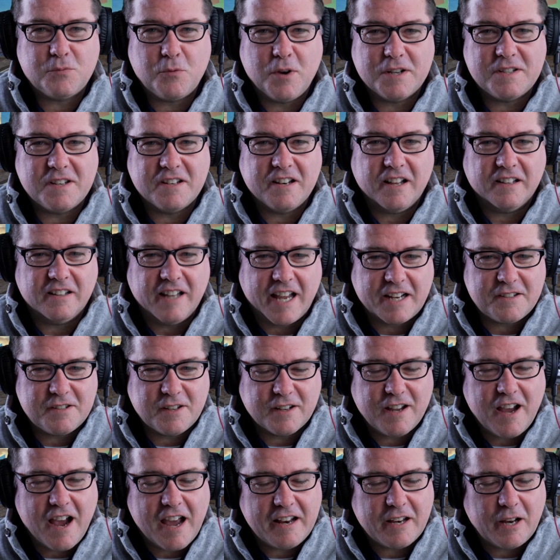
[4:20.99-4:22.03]
wasn't a
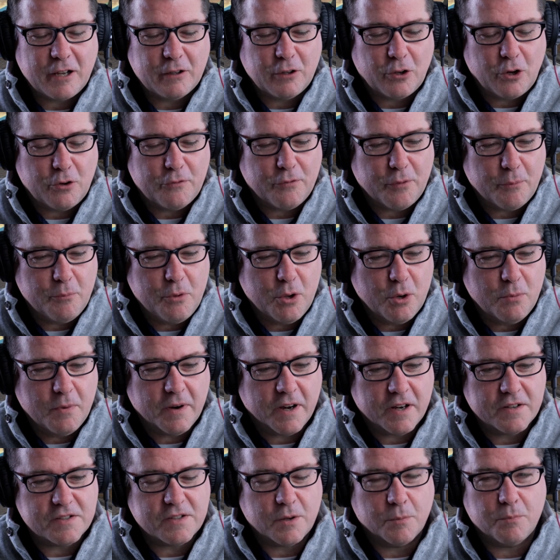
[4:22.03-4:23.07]
lexicon I learned from you, but
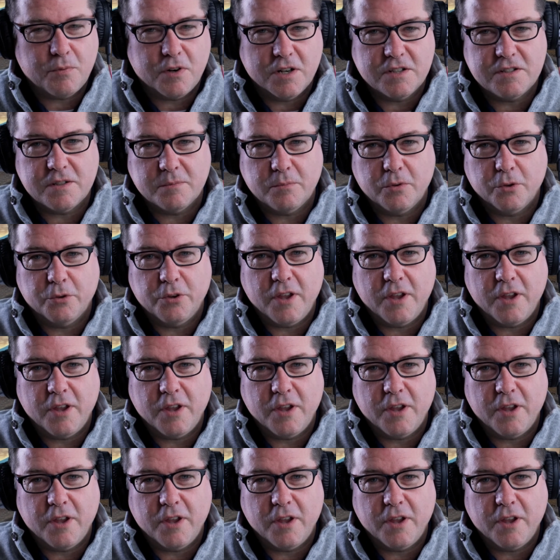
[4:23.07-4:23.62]
it's a principle.